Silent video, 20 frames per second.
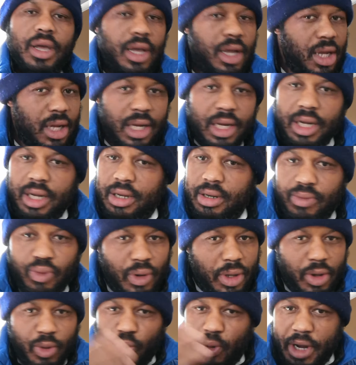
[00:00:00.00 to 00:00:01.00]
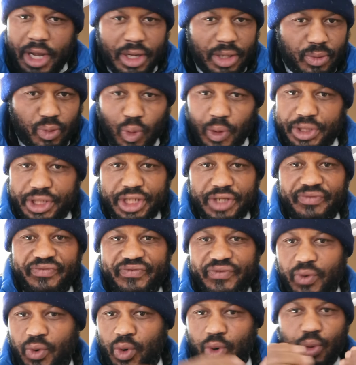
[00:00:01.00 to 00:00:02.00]
And we went question
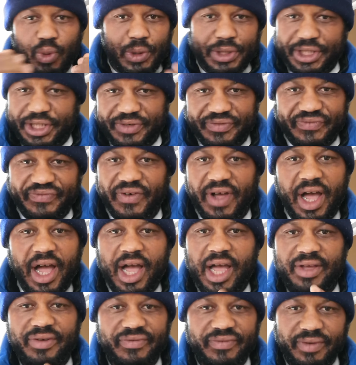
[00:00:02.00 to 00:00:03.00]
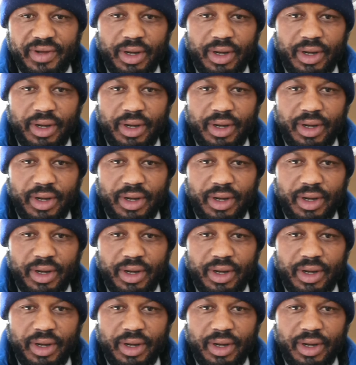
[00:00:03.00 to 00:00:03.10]
four, question five.